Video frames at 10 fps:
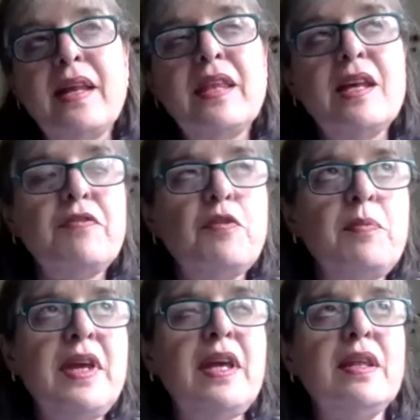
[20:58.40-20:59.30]
think for
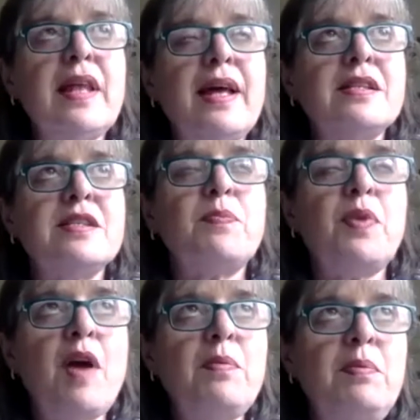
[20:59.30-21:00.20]
me, that's
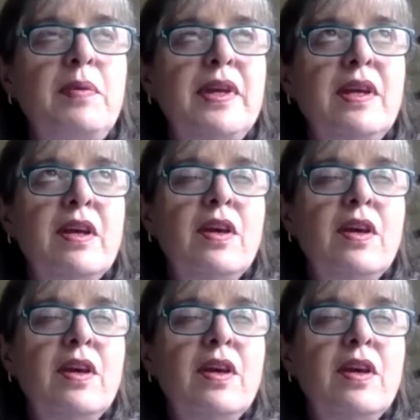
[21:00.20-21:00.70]
probably